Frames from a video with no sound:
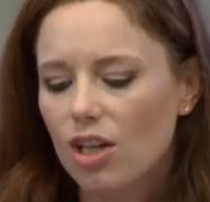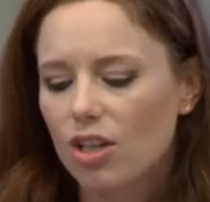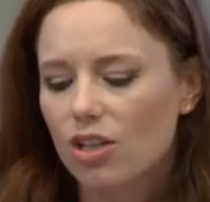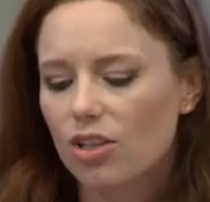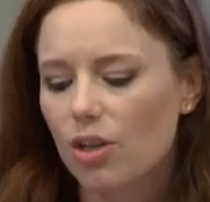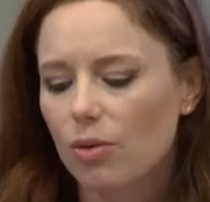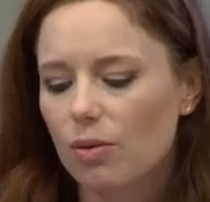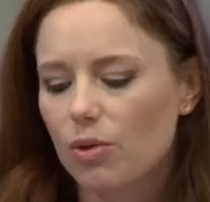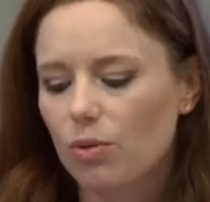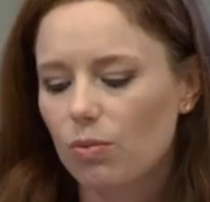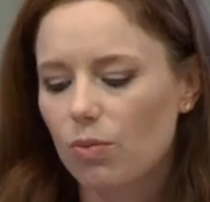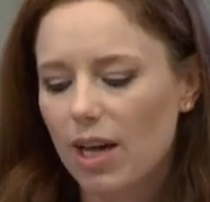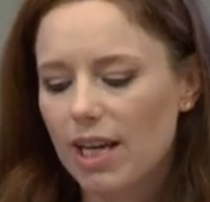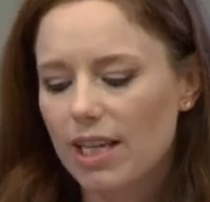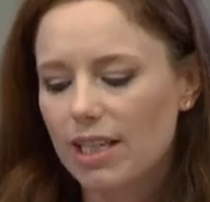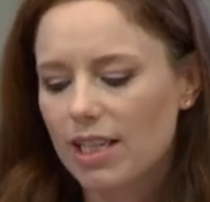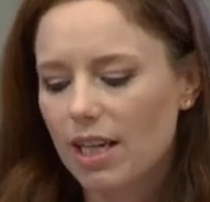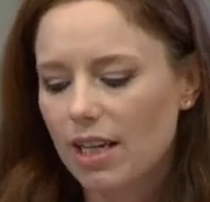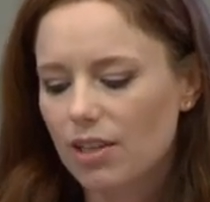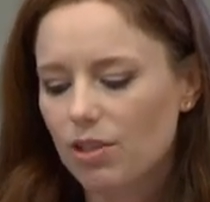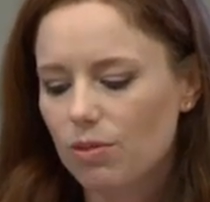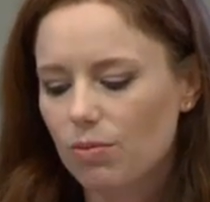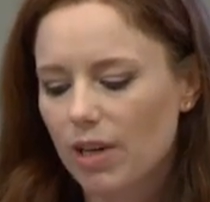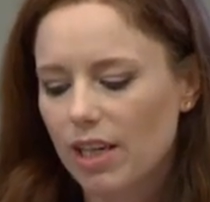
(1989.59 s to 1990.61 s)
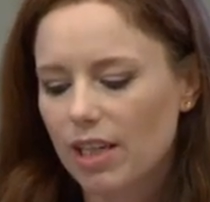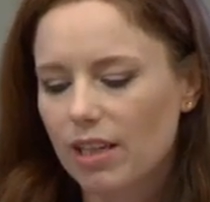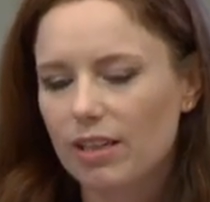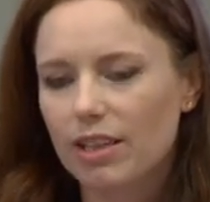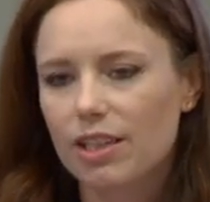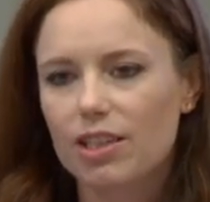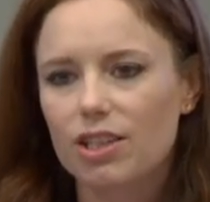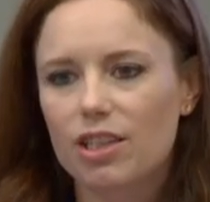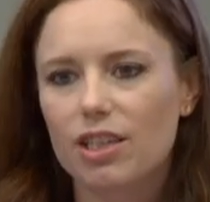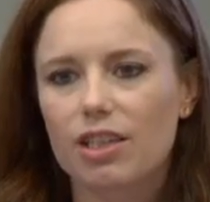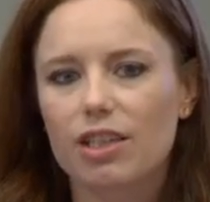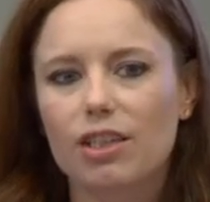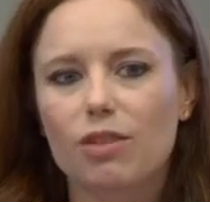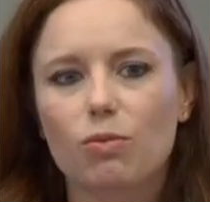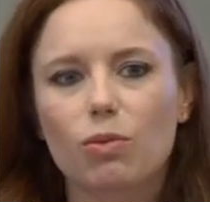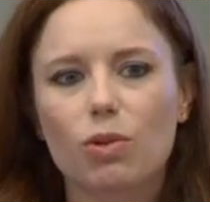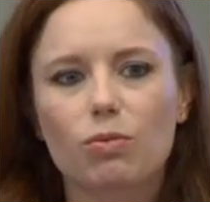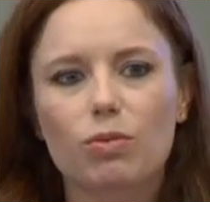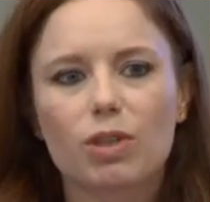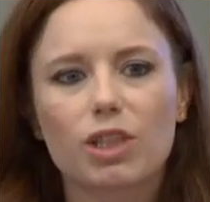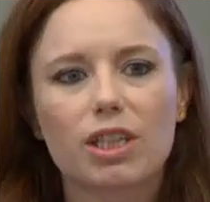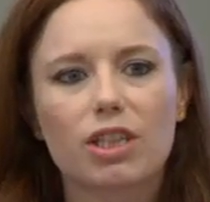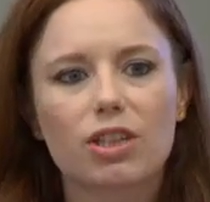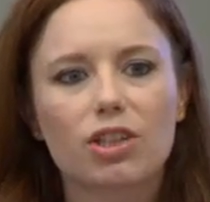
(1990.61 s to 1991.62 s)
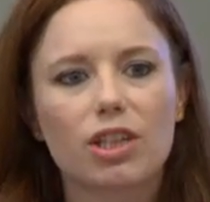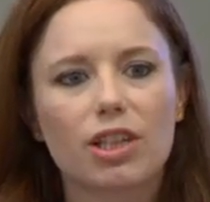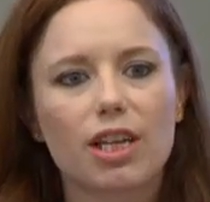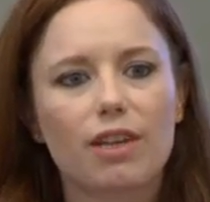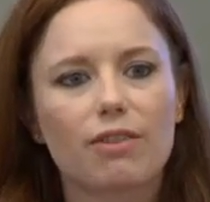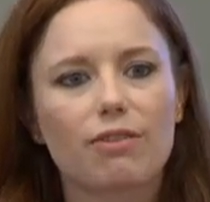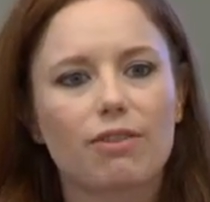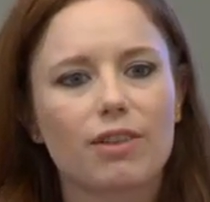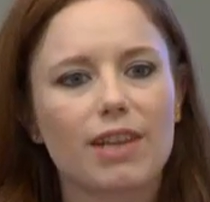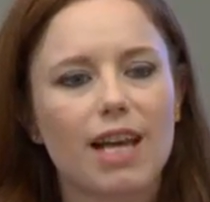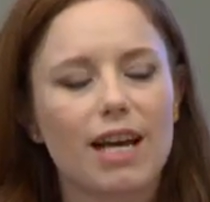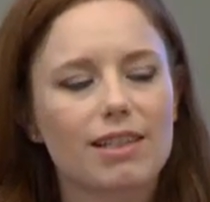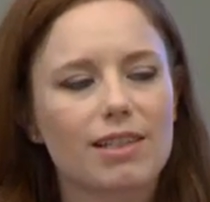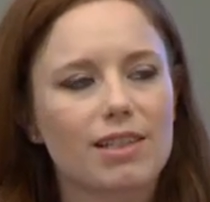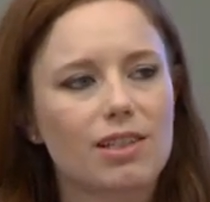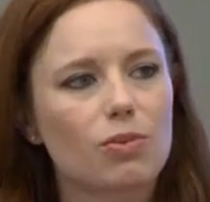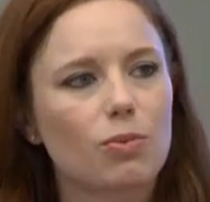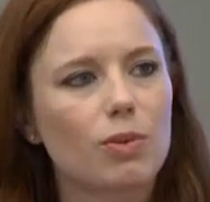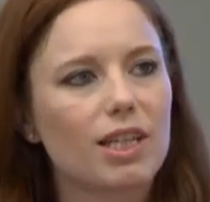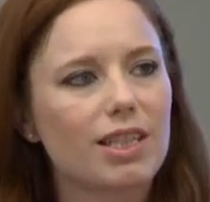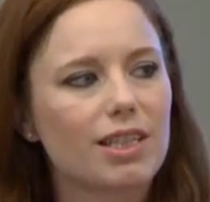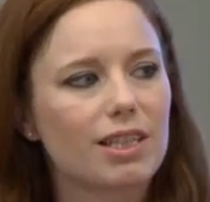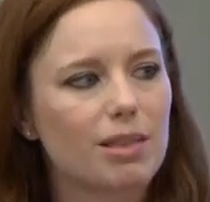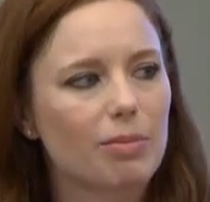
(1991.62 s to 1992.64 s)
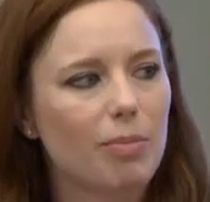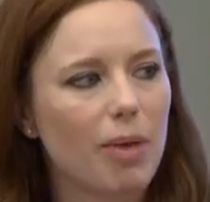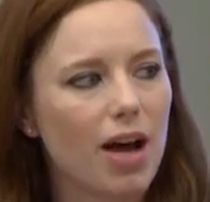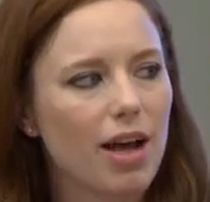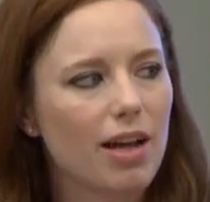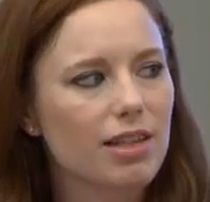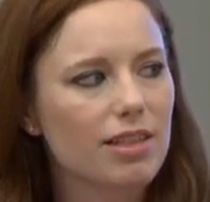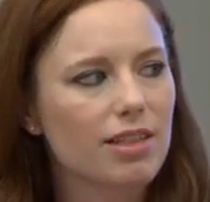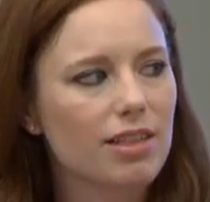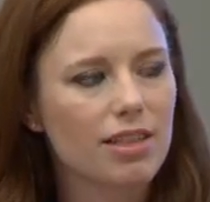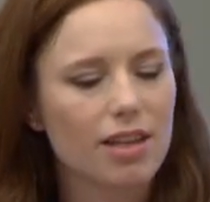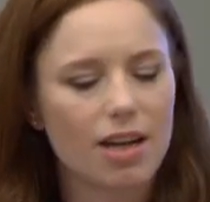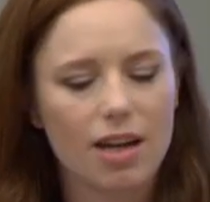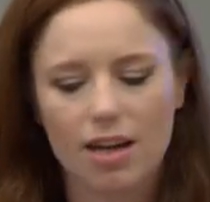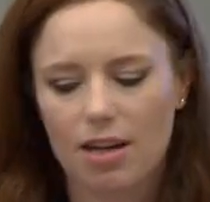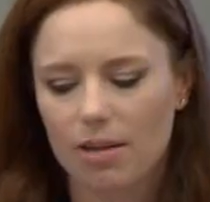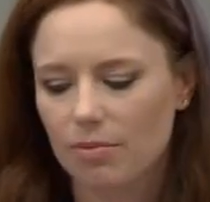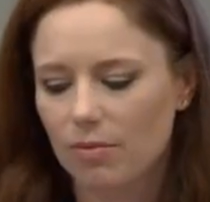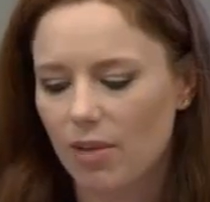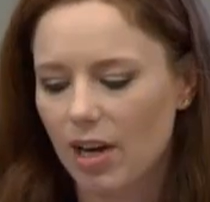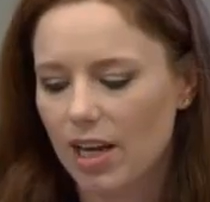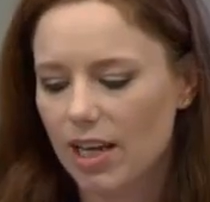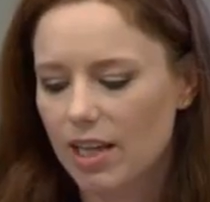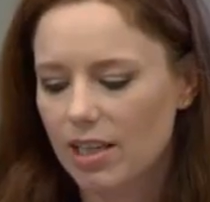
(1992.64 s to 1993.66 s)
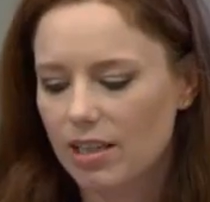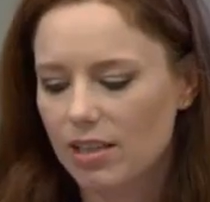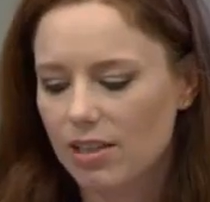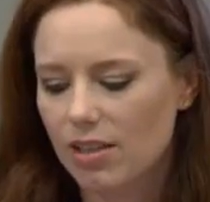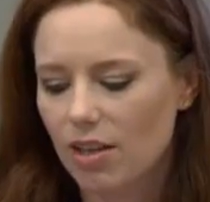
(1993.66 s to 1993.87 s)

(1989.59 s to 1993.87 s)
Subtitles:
So with right touch regulation, we're really looking for that sweet spot, right?